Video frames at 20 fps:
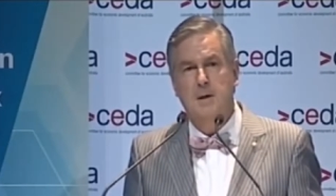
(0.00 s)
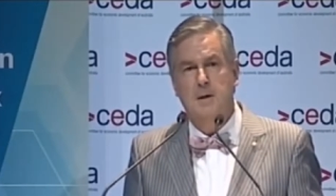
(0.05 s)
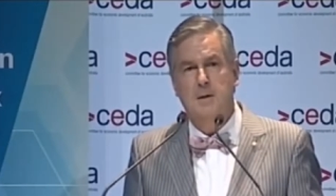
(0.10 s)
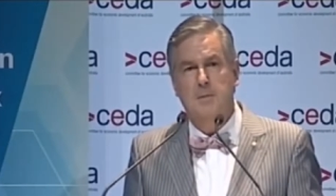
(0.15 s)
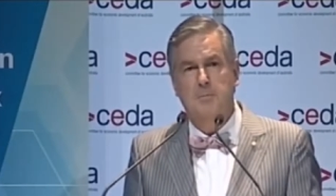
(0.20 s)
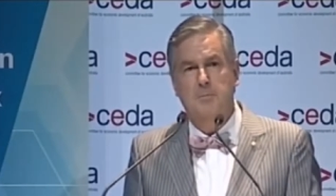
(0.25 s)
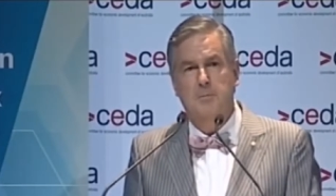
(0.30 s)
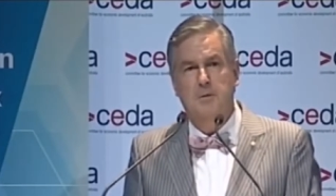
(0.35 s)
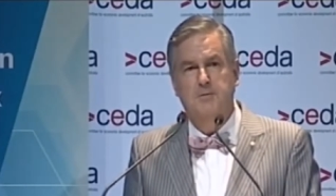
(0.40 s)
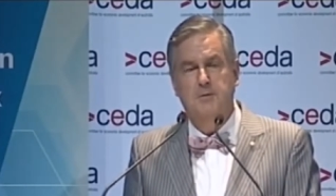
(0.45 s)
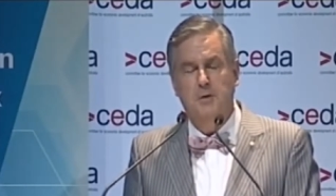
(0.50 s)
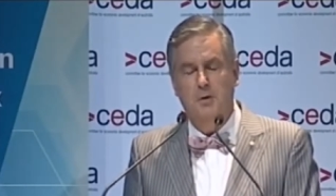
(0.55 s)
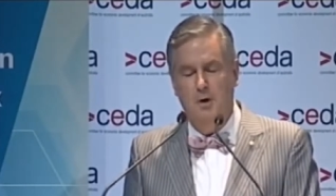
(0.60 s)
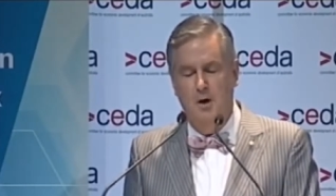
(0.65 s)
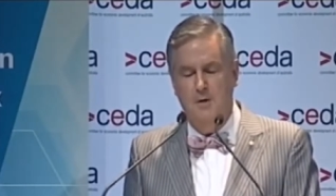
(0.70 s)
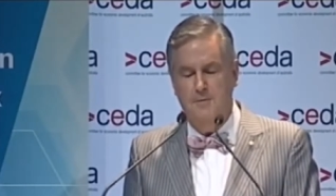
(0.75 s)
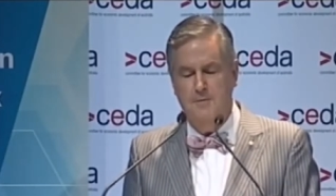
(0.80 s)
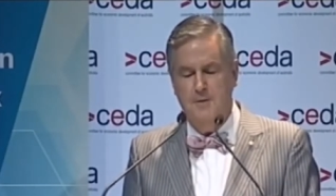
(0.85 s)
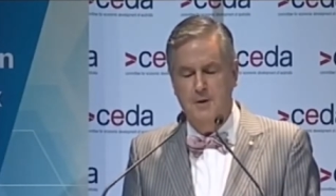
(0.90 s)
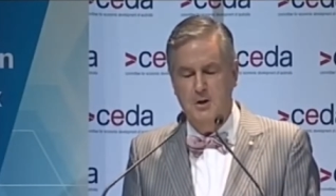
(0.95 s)
Before
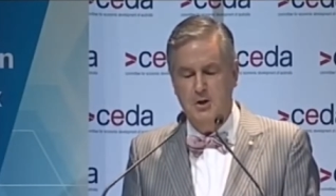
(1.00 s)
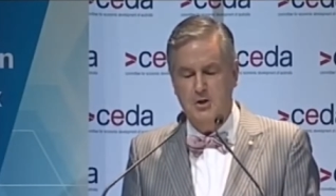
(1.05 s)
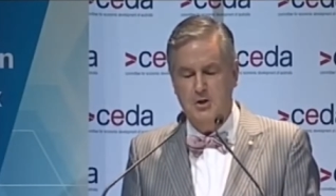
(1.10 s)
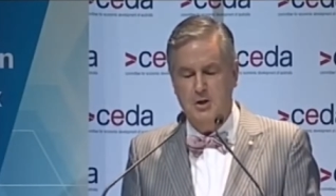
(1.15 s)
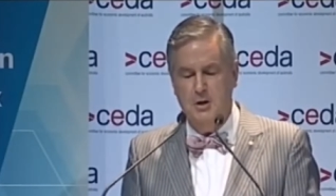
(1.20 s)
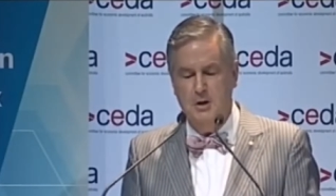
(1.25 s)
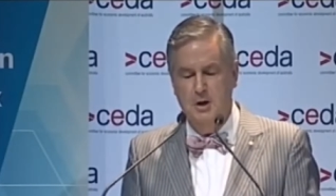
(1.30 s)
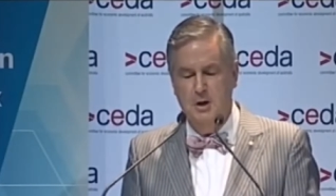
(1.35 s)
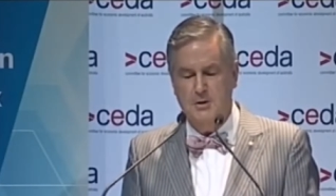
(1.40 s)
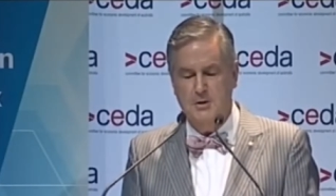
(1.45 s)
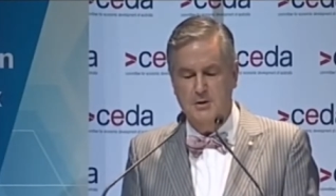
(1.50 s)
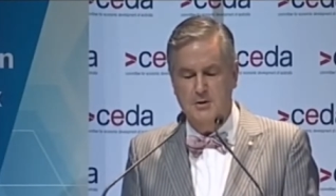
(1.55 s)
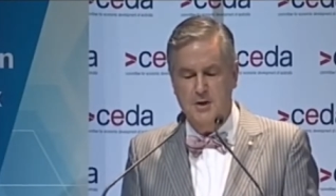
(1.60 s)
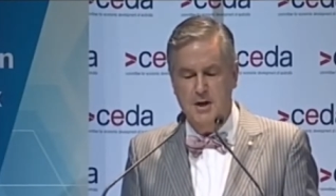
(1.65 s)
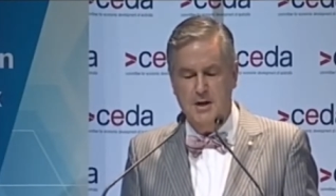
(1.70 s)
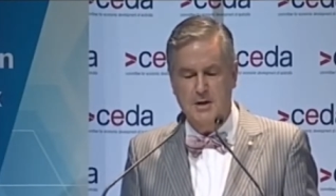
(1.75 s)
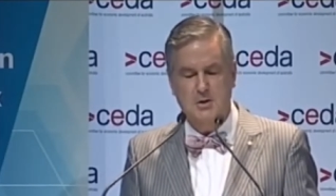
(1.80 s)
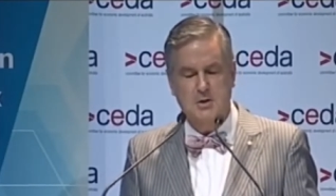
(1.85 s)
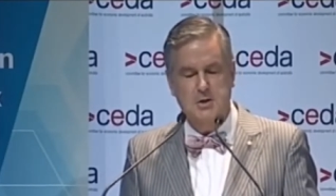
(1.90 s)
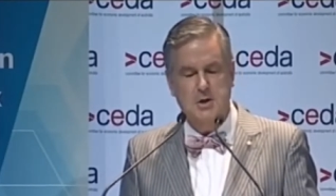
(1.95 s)
I finish, I'd like to
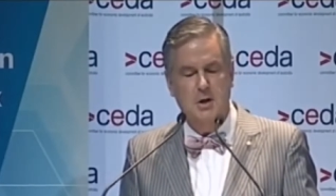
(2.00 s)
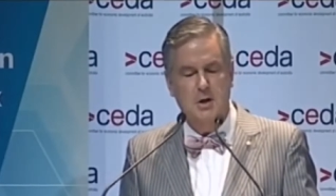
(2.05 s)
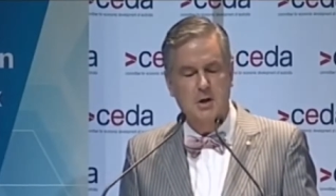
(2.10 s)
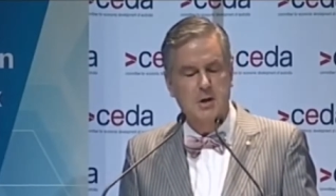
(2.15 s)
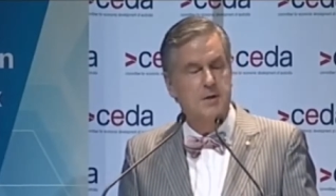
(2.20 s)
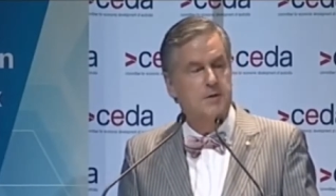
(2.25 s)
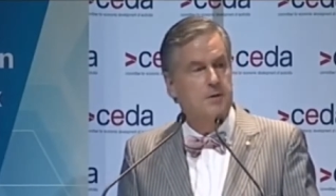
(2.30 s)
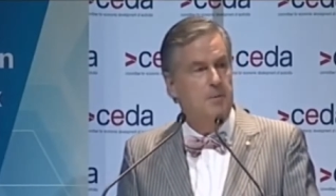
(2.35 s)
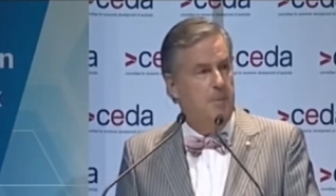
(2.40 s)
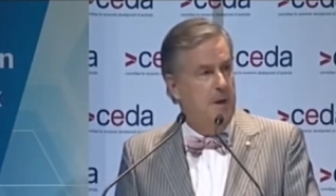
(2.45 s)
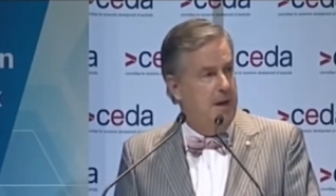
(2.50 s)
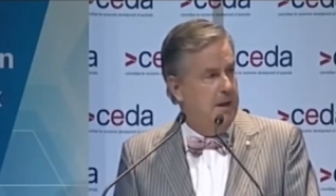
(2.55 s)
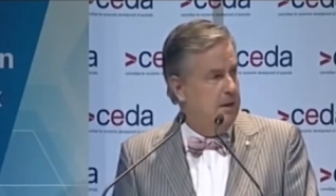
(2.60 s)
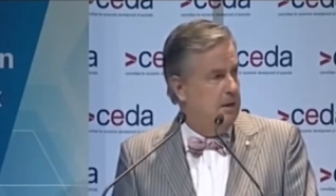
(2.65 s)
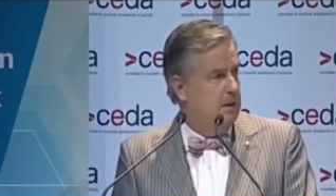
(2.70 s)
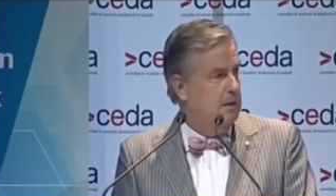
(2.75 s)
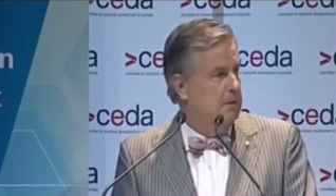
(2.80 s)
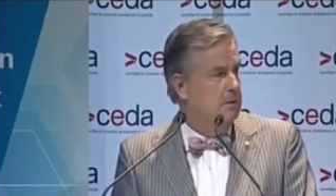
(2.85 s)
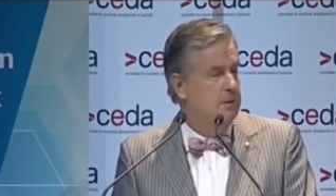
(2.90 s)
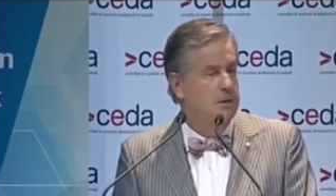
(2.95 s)
thank Tony, the
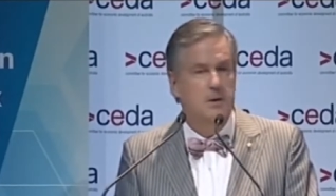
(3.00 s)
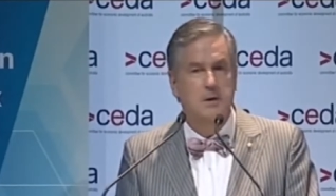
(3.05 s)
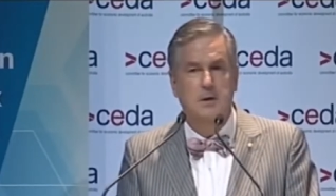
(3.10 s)
panel,